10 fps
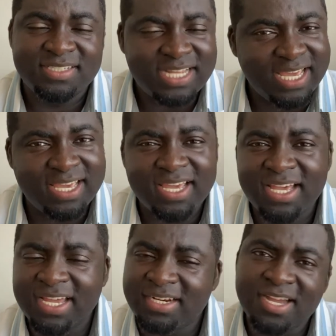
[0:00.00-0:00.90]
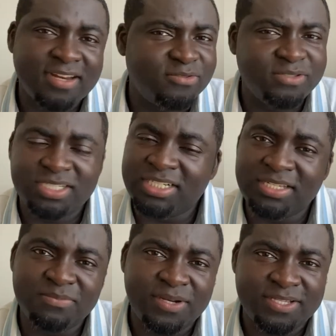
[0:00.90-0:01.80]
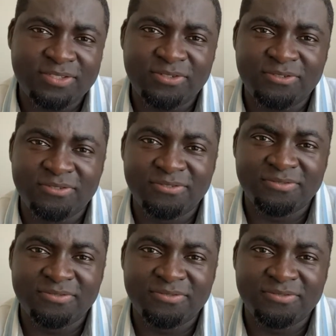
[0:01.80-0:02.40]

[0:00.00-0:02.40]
Take care and God richly bless you.